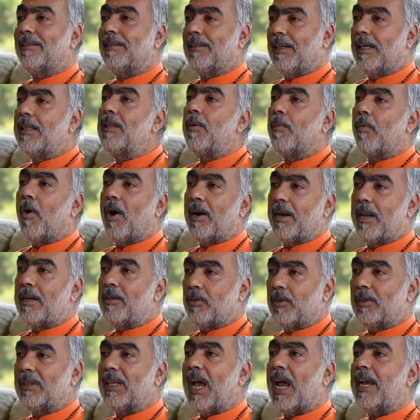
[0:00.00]
in the modern
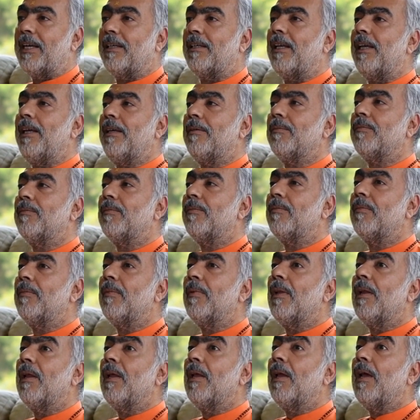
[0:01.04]
society,
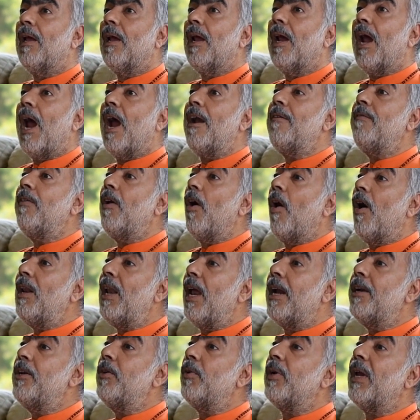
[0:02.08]
and we are all
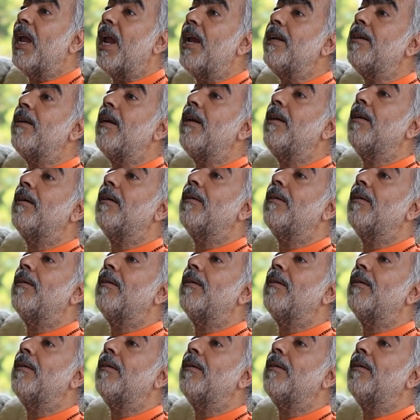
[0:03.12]
educated